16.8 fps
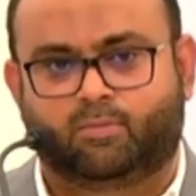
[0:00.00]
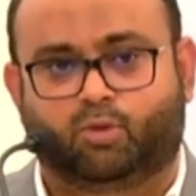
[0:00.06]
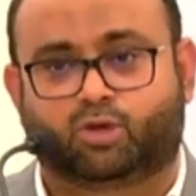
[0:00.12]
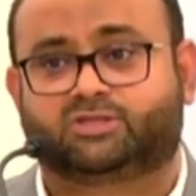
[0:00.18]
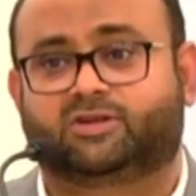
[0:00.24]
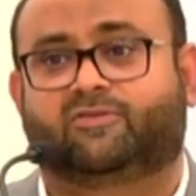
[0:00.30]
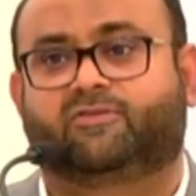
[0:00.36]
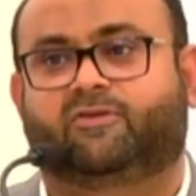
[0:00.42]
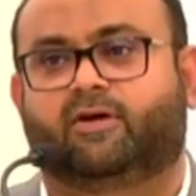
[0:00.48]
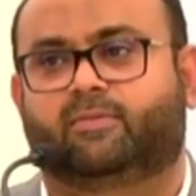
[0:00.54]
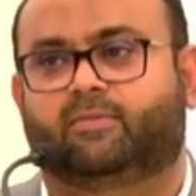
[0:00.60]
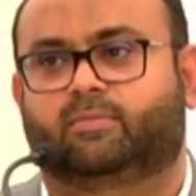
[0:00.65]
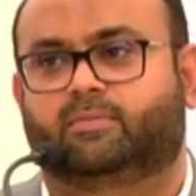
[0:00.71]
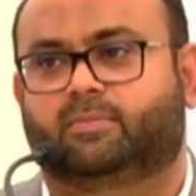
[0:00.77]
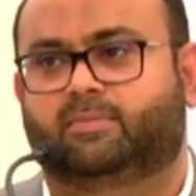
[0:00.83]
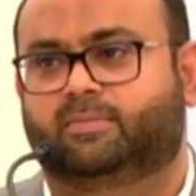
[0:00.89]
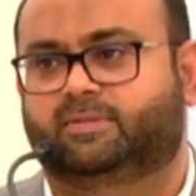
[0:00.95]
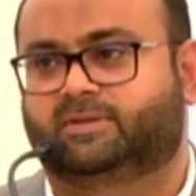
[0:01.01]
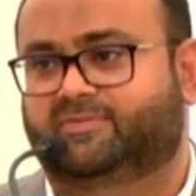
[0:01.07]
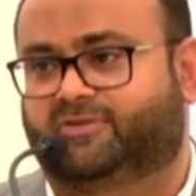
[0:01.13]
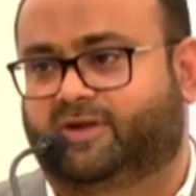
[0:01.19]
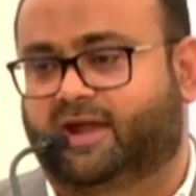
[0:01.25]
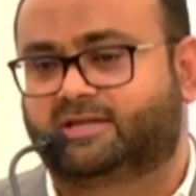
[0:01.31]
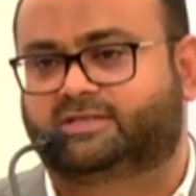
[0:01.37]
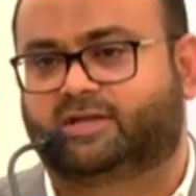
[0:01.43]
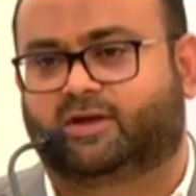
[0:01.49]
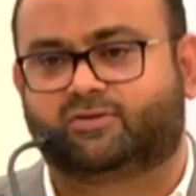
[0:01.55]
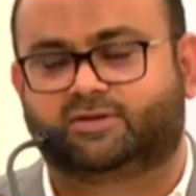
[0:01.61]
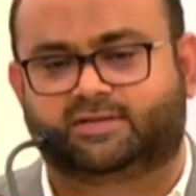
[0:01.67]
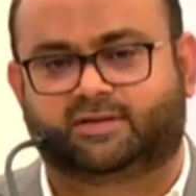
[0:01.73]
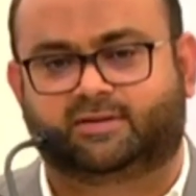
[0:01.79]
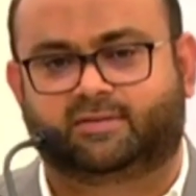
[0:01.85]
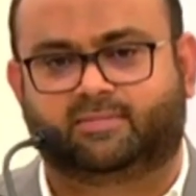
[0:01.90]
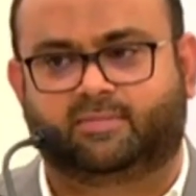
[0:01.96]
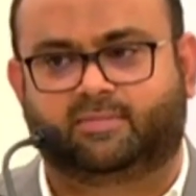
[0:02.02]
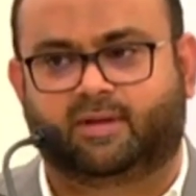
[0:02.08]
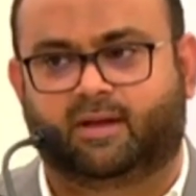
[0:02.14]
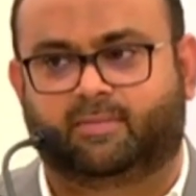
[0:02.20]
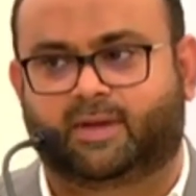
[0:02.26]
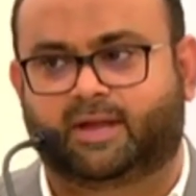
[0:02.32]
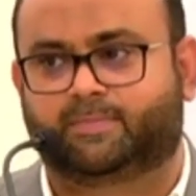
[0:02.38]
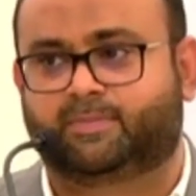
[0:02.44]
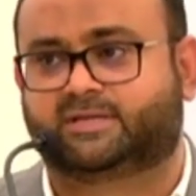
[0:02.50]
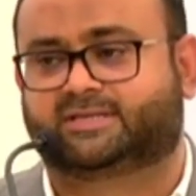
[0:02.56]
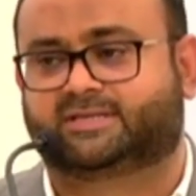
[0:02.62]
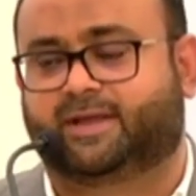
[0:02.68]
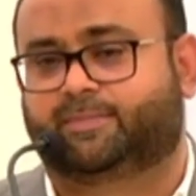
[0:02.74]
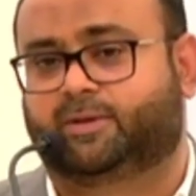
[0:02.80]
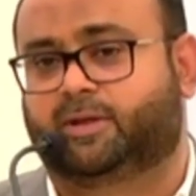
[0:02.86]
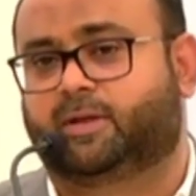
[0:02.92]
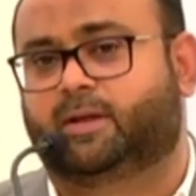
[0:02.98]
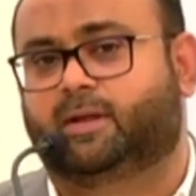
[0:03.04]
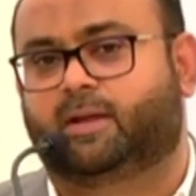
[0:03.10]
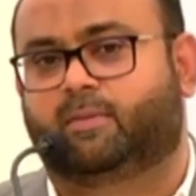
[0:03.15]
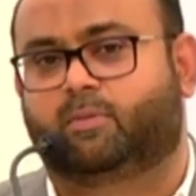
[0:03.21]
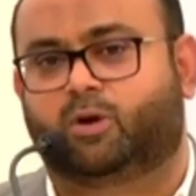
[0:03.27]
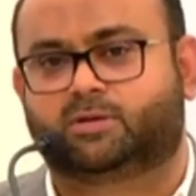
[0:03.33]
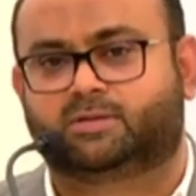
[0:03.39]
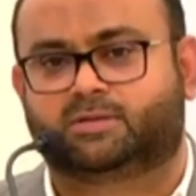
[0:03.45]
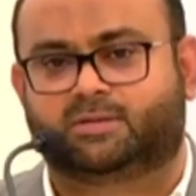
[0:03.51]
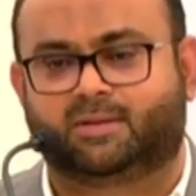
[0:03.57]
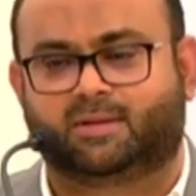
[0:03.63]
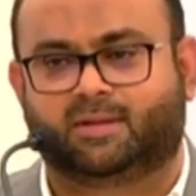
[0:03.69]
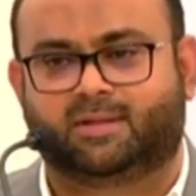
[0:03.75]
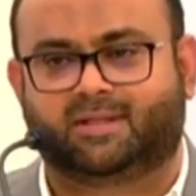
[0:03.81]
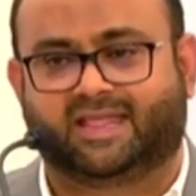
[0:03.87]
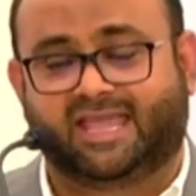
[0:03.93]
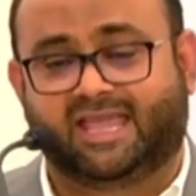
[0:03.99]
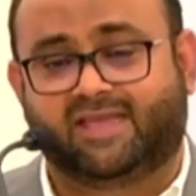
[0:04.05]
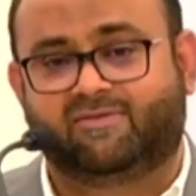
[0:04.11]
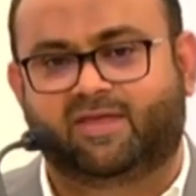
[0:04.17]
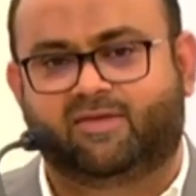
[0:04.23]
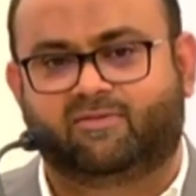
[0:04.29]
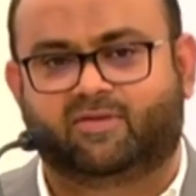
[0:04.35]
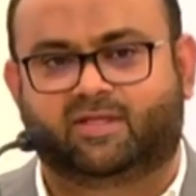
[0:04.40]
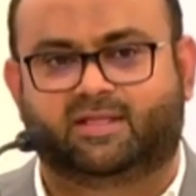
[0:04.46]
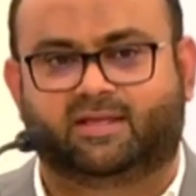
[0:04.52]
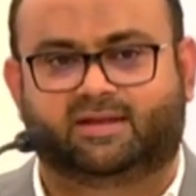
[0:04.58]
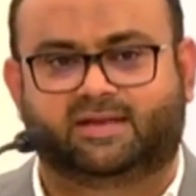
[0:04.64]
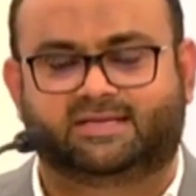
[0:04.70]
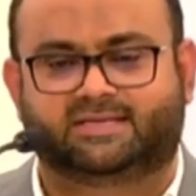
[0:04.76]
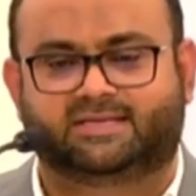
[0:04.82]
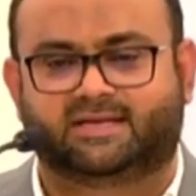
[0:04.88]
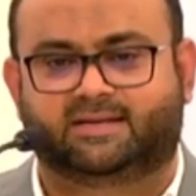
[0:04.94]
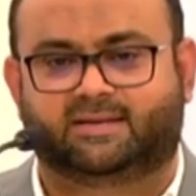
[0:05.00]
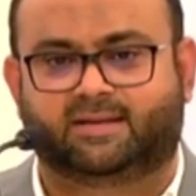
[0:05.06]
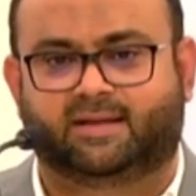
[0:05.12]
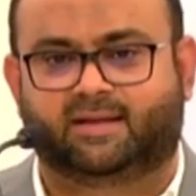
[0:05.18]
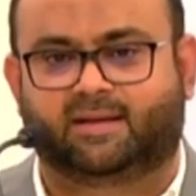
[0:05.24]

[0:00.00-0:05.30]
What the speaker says: Most of our friends out here might be skeptical about the EV with the recent